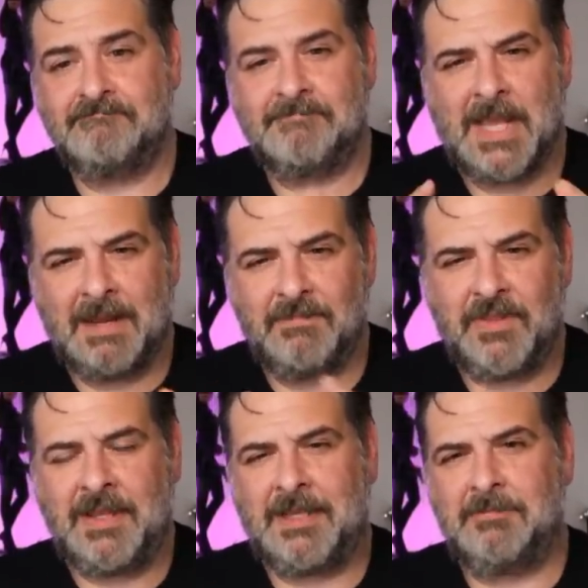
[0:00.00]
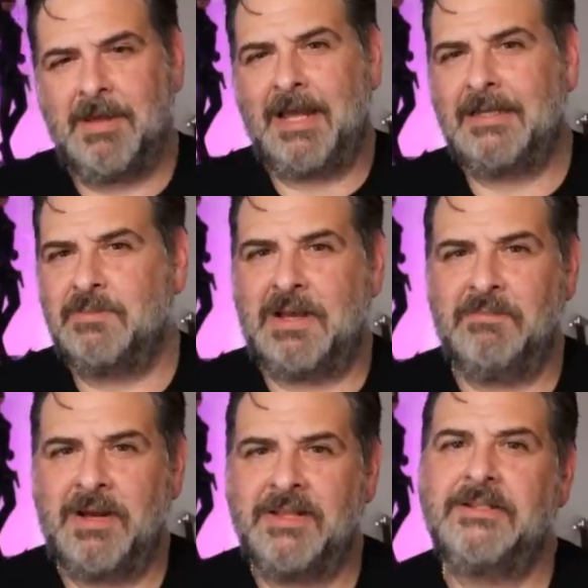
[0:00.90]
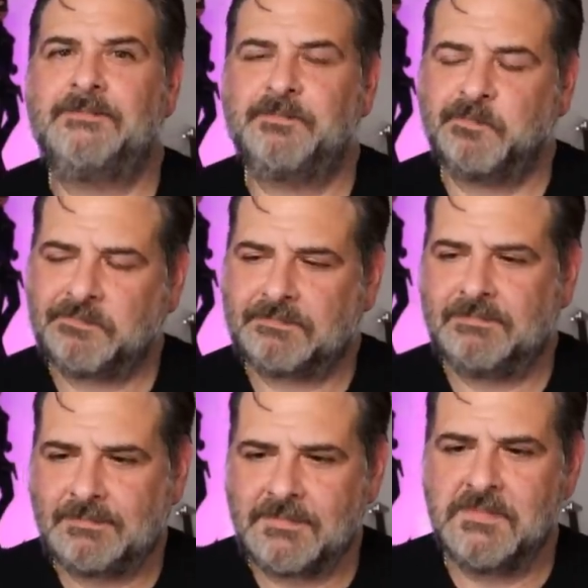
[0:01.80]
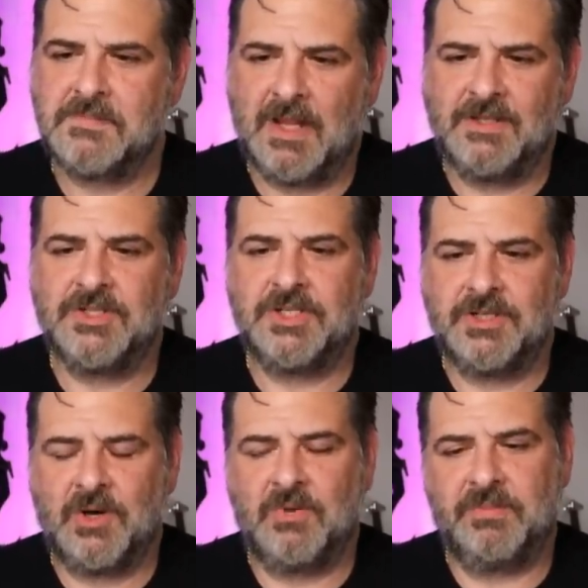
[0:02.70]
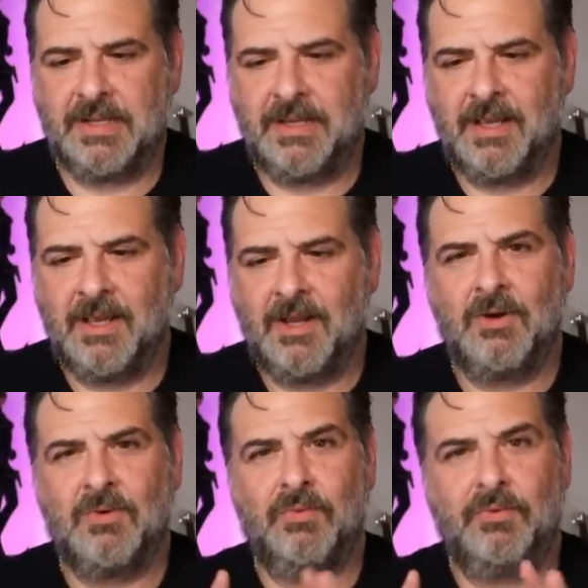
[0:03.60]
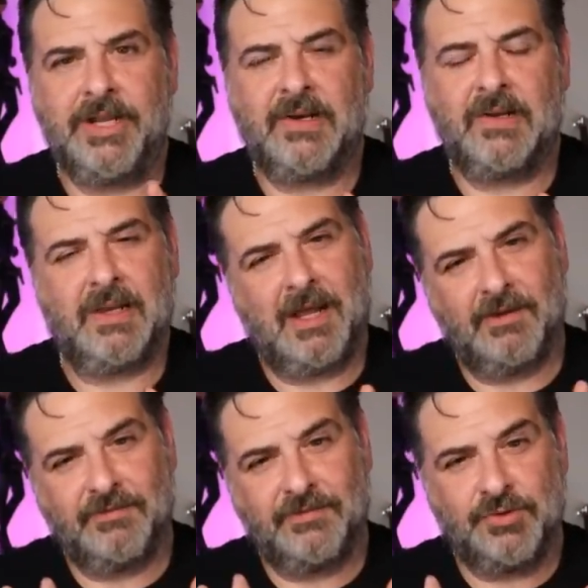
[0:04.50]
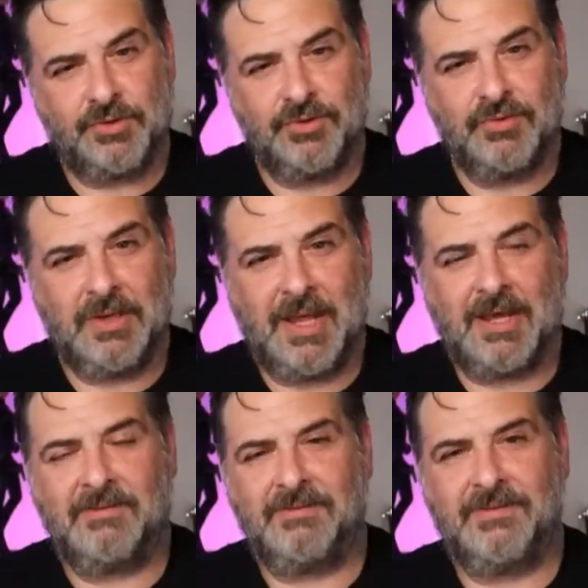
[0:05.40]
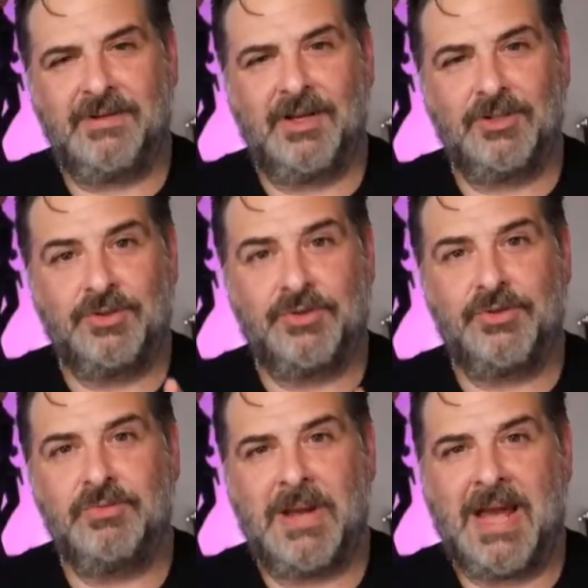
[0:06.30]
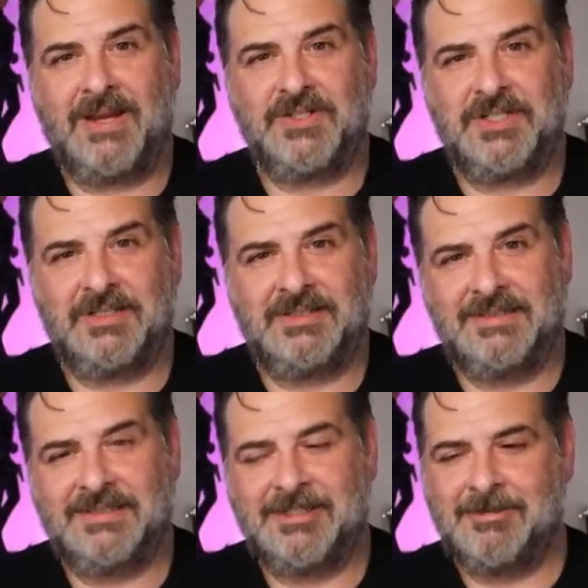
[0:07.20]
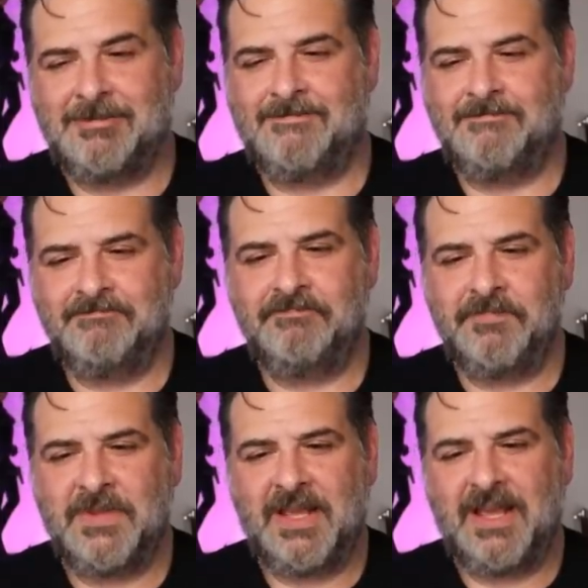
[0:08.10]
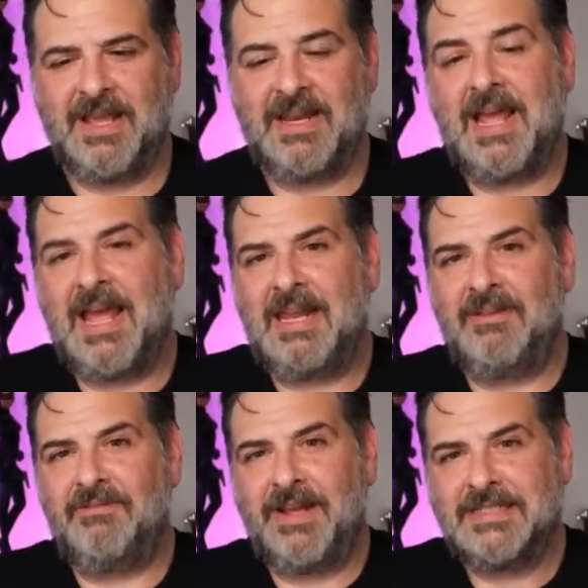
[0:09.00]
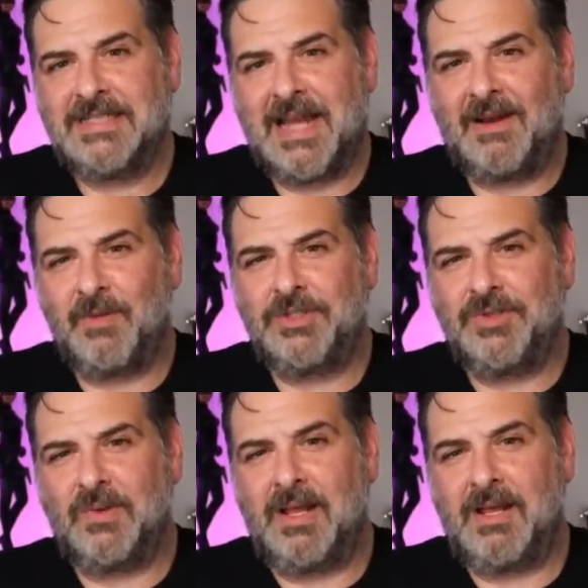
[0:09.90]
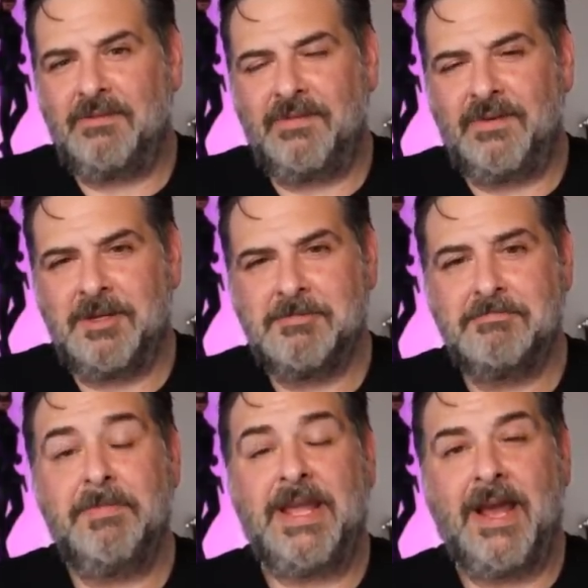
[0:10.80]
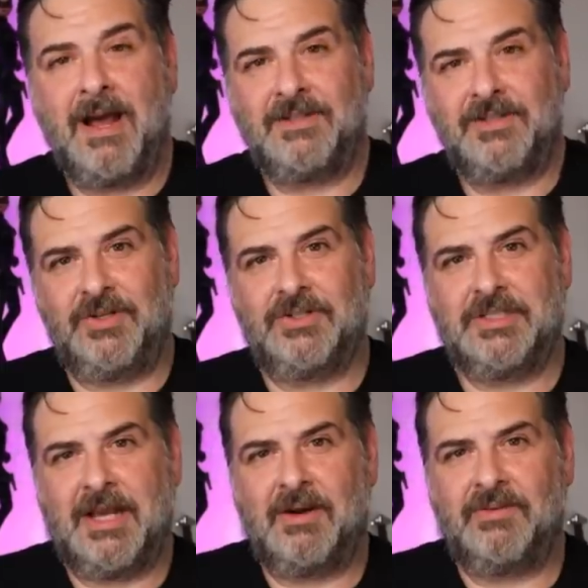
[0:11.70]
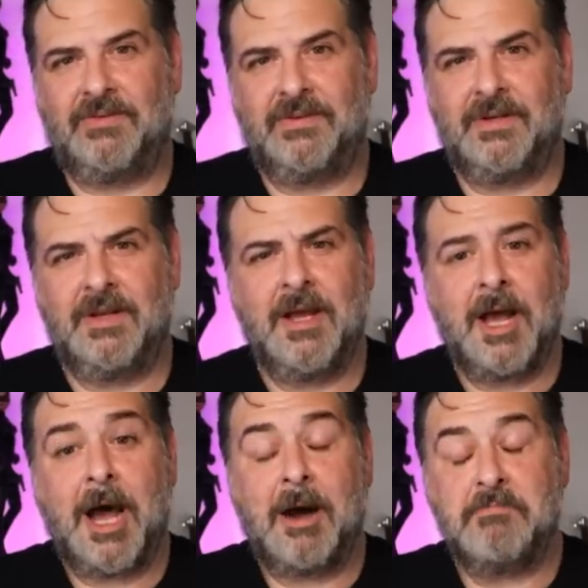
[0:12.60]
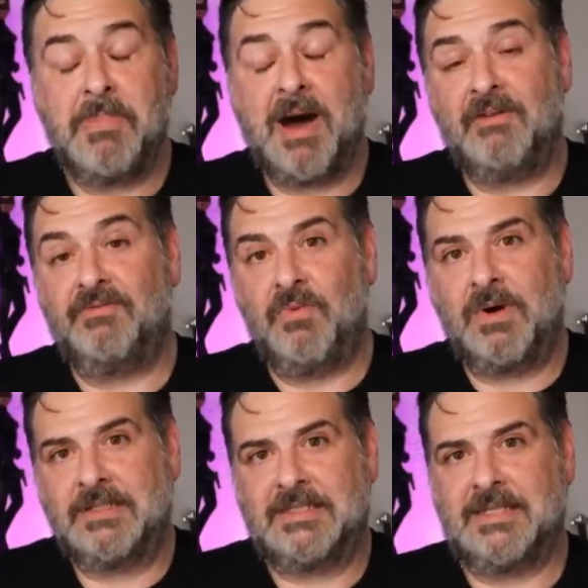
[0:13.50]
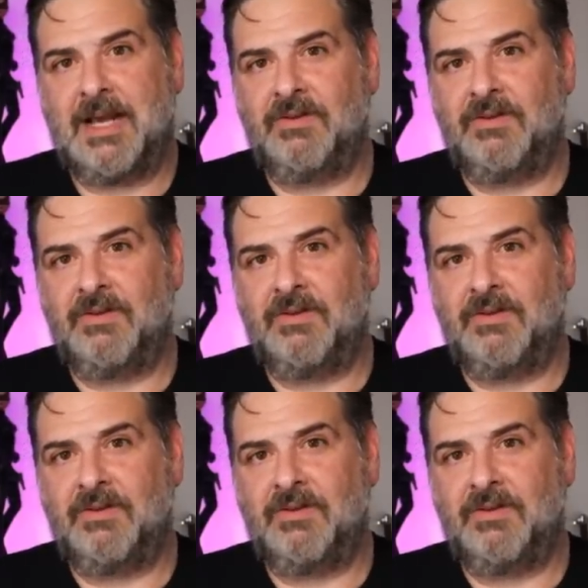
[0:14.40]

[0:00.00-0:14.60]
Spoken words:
And I'm thinking back to my mother. And she told me, real love, true passion, it elevates that which you love beyond yourself, above oneself.